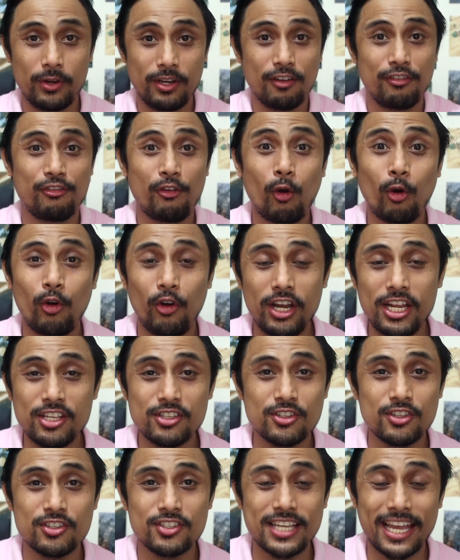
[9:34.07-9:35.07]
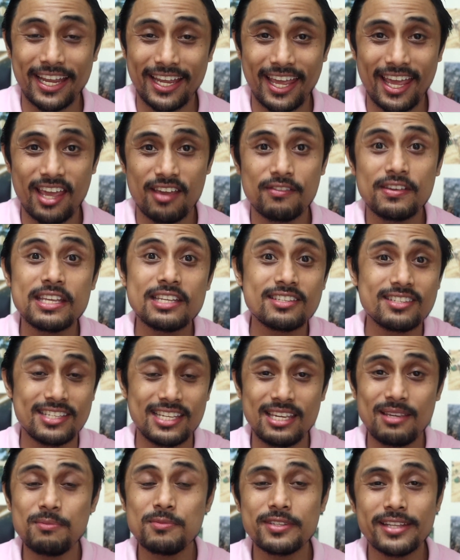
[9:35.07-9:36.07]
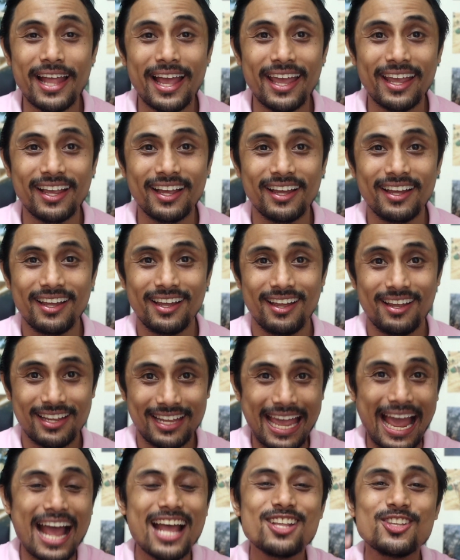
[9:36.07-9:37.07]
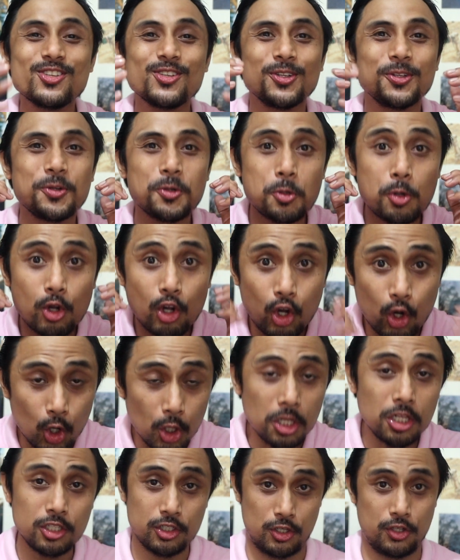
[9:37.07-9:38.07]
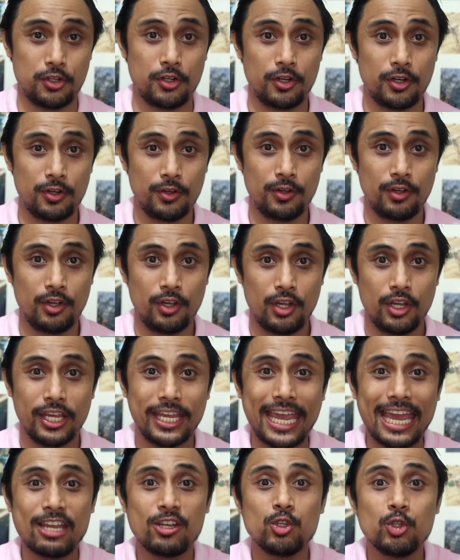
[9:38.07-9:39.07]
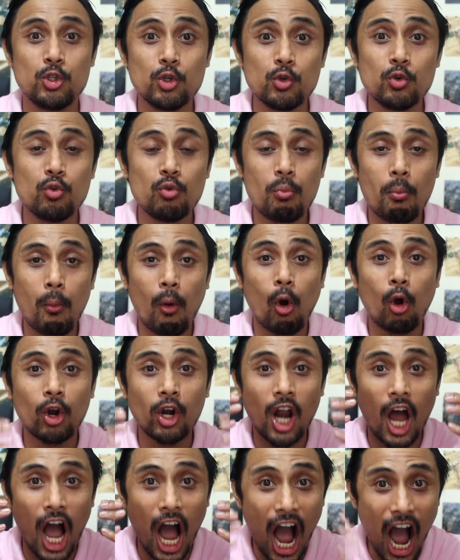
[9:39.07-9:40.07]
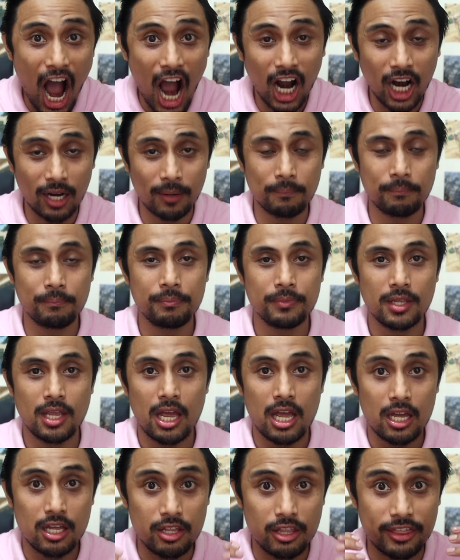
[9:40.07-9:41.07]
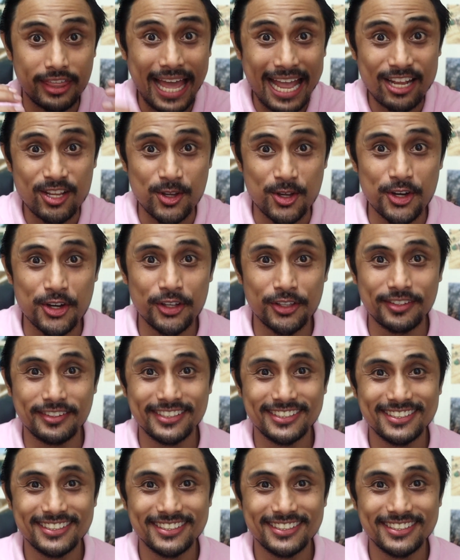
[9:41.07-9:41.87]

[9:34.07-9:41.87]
With the 4 reasons I gave, it seems like cancel culture can do more harm than good.